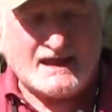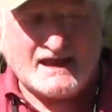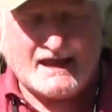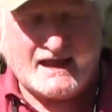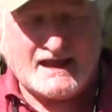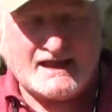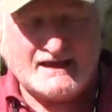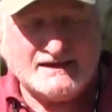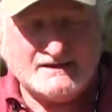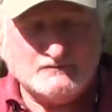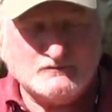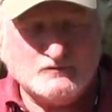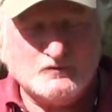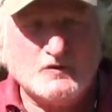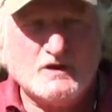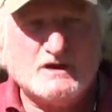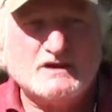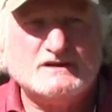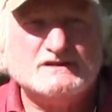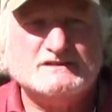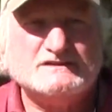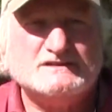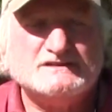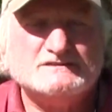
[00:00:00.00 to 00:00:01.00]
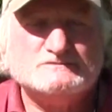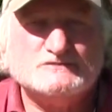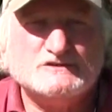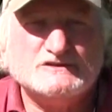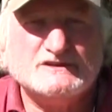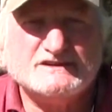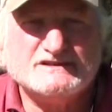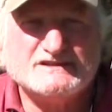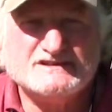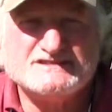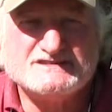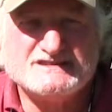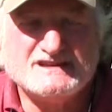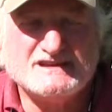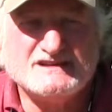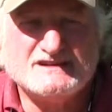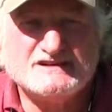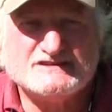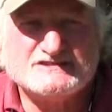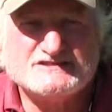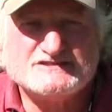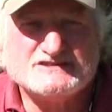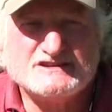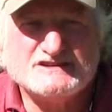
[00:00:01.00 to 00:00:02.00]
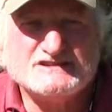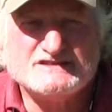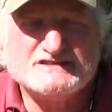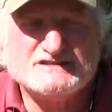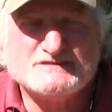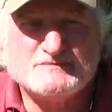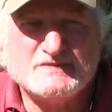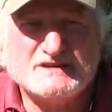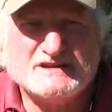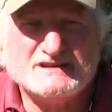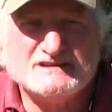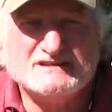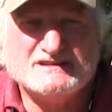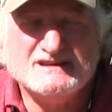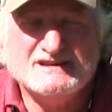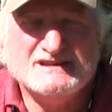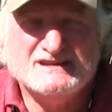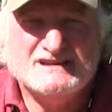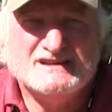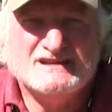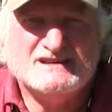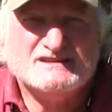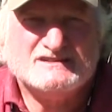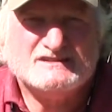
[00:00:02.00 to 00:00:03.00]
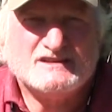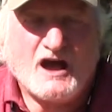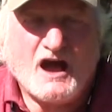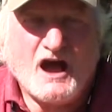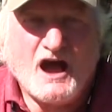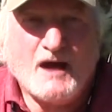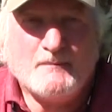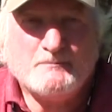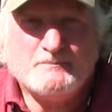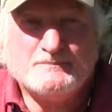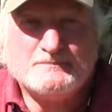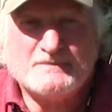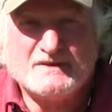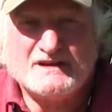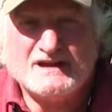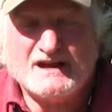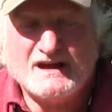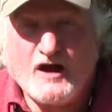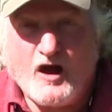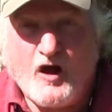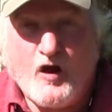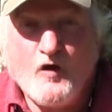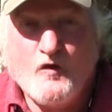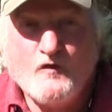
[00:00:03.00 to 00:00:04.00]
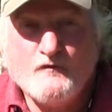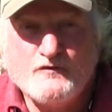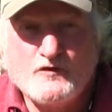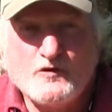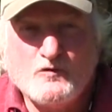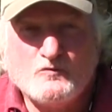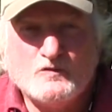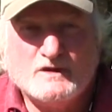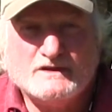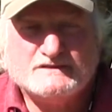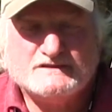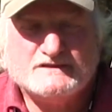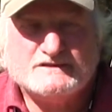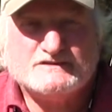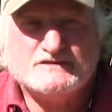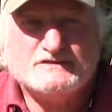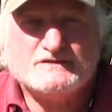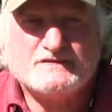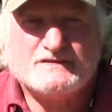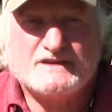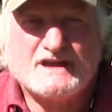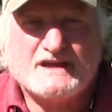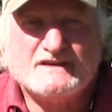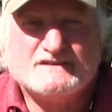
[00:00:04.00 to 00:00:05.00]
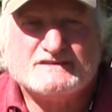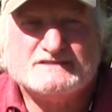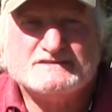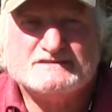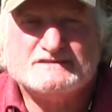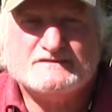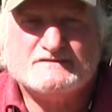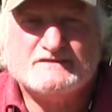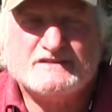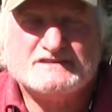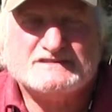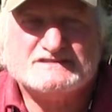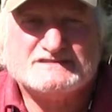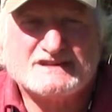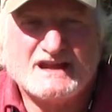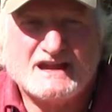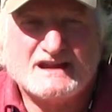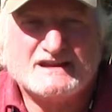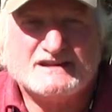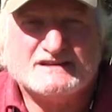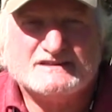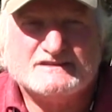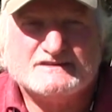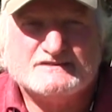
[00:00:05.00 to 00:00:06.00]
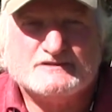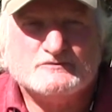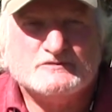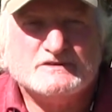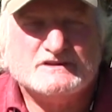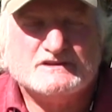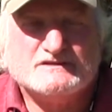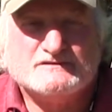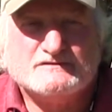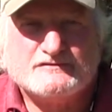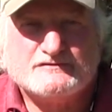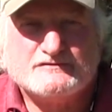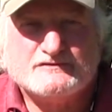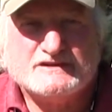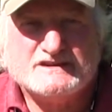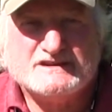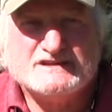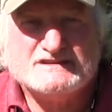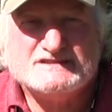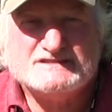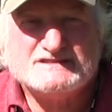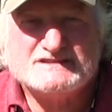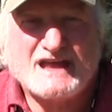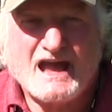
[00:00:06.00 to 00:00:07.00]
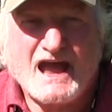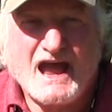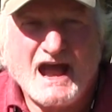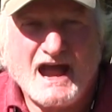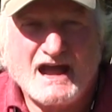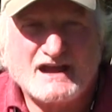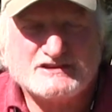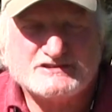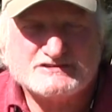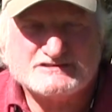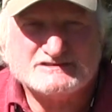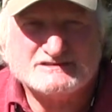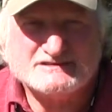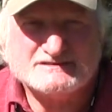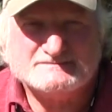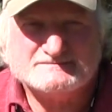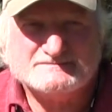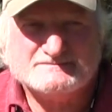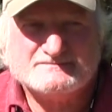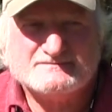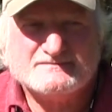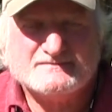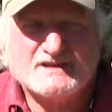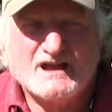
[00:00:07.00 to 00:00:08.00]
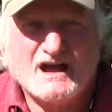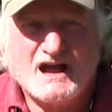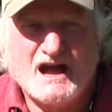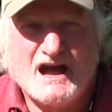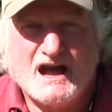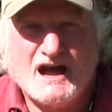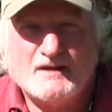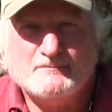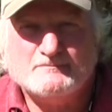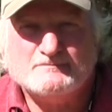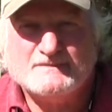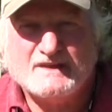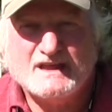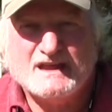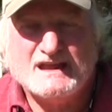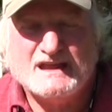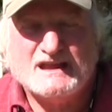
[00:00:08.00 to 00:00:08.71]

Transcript: And we're going to set our shutter speed up over one to two thousandths of a second so we can freeze the action. Um,